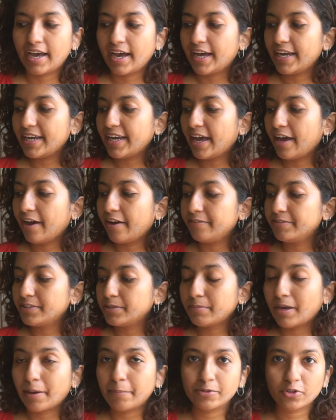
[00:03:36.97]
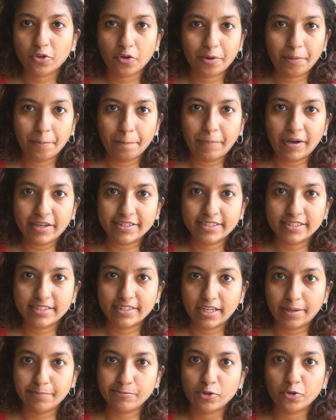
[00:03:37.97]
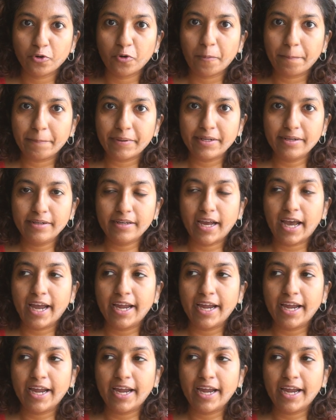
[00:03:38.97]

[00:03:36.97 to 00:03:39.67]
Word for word: I have some Amazon parcels I'm gonna open.